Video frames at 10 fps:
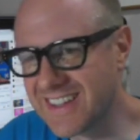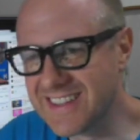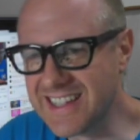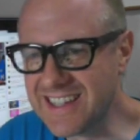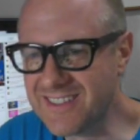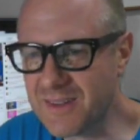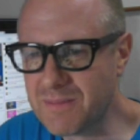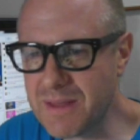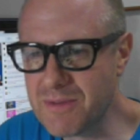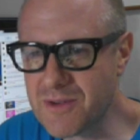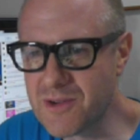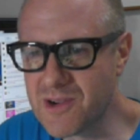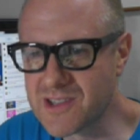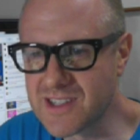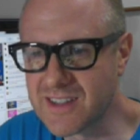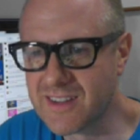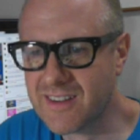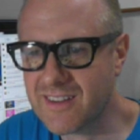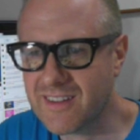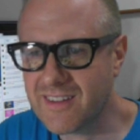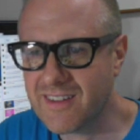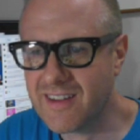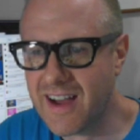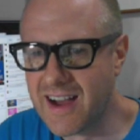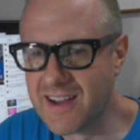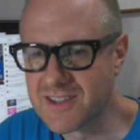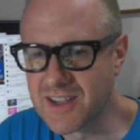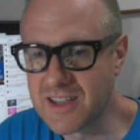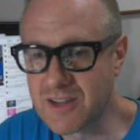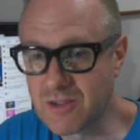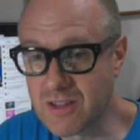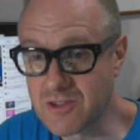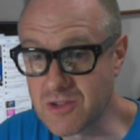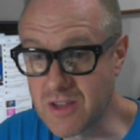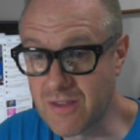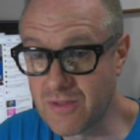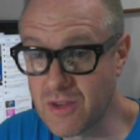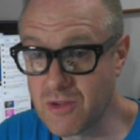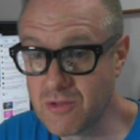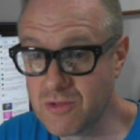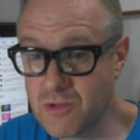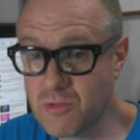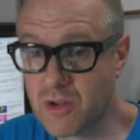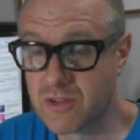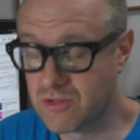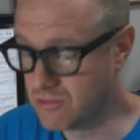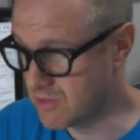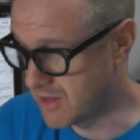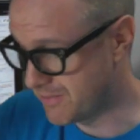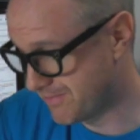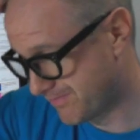can lead to people causing psychiatric issues. If you want to